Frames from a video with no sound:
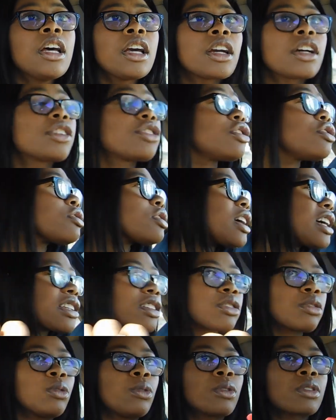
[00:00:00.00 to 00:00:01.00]
Because usually I
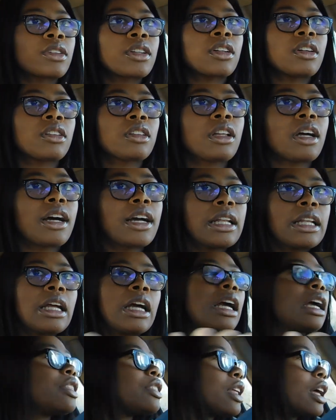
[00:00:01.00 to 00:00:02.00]
just order it online,
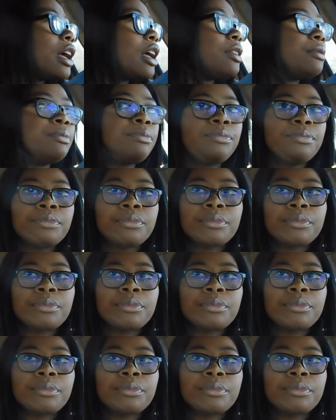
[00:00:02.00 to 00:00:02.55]
and then